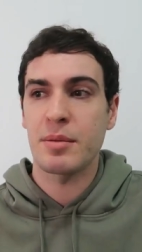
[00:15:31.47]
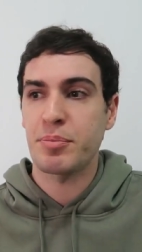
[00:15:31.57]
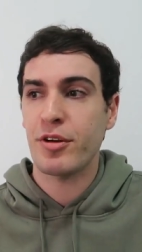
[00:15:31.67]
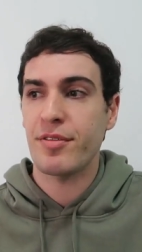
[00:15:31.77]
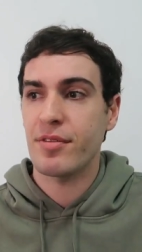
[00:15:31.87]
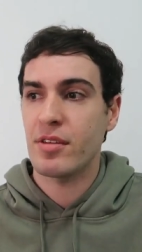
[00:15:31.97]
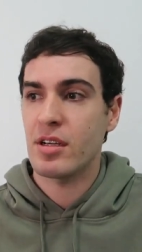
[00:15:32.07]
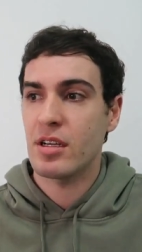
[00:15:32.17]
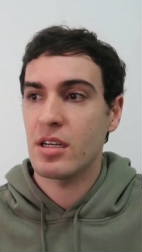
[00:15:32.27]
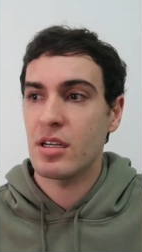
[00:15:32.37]
Pro
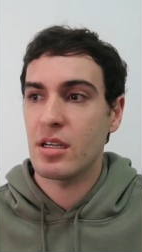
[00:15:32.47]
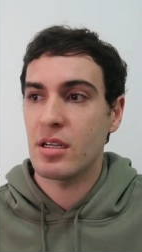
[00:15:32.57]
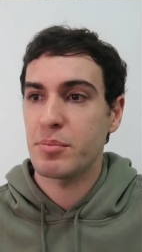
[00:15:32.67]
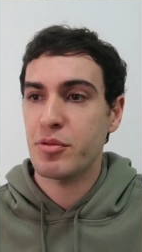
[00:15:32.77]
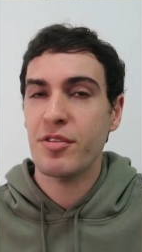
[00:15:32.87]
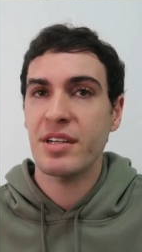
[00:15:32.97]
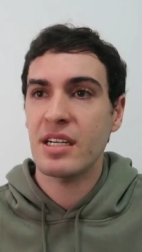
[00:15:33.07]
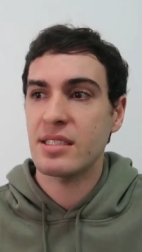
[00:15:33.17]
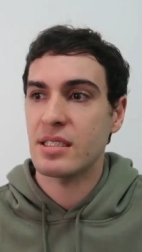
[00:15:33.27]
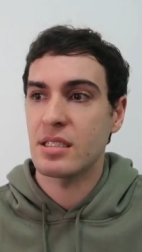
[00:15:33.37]
proven
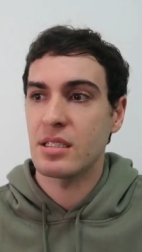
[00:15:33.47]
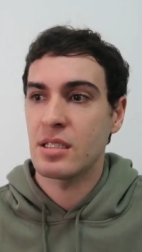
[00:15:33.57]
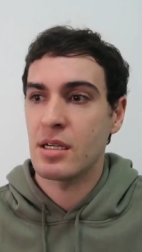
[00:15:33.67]
innocent.